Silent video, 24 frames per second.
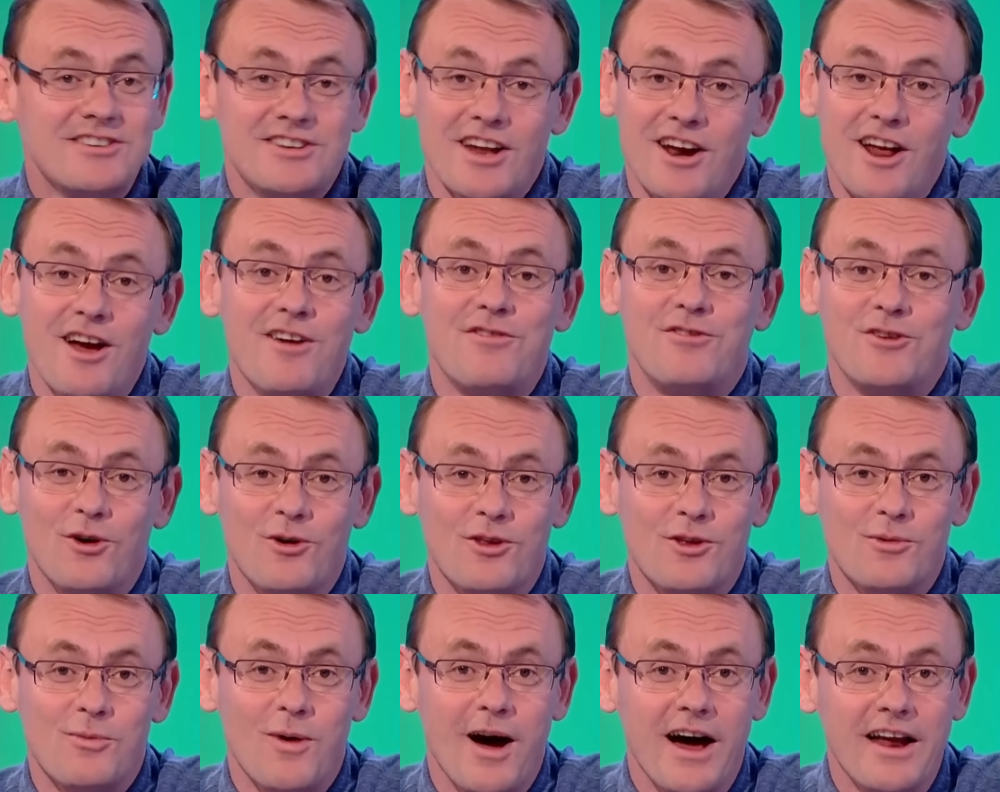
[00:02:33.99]
don't know if
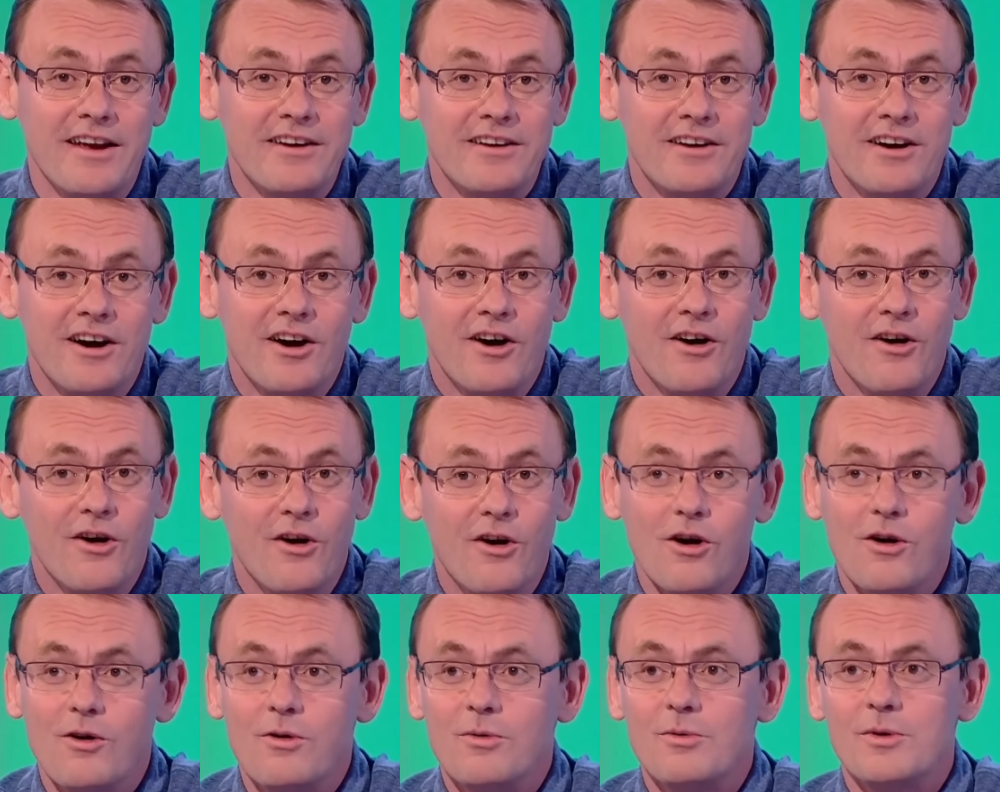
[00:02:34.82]
you're the one
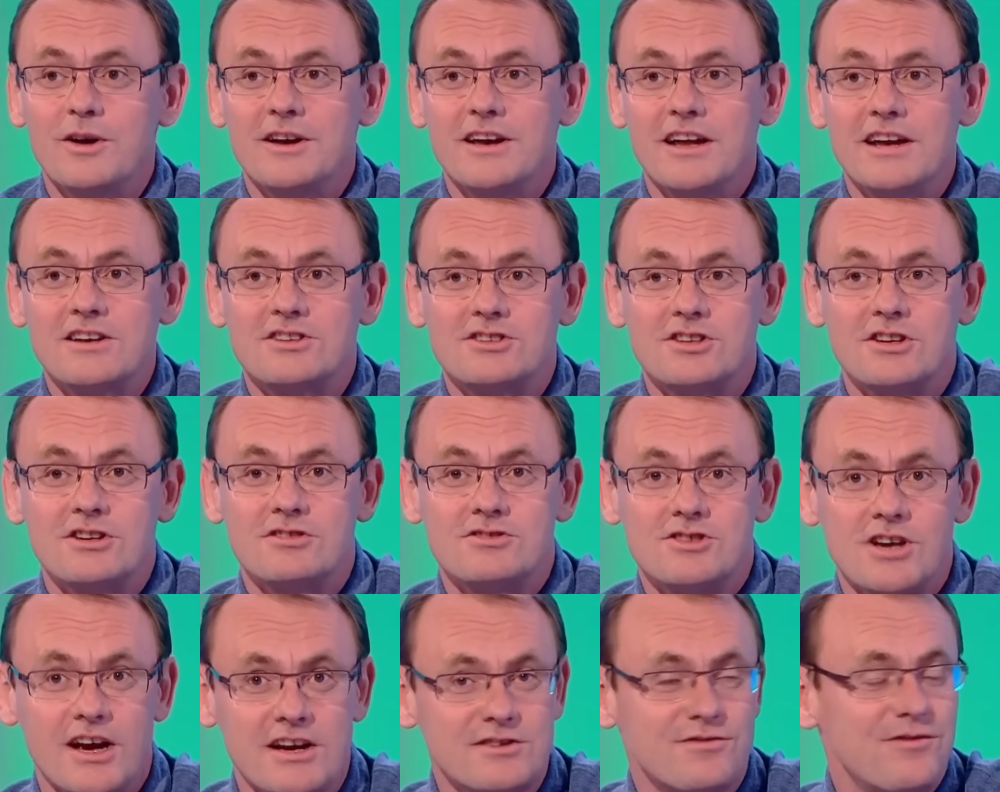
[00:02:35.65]
or we need to
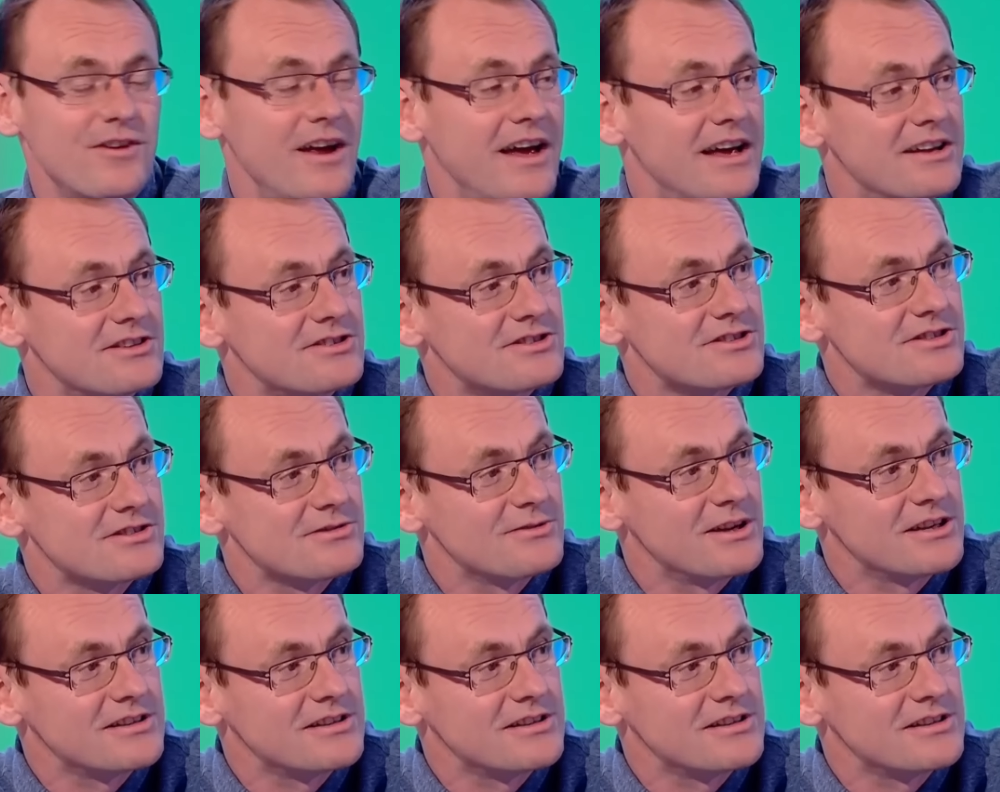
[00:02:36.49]
change flats.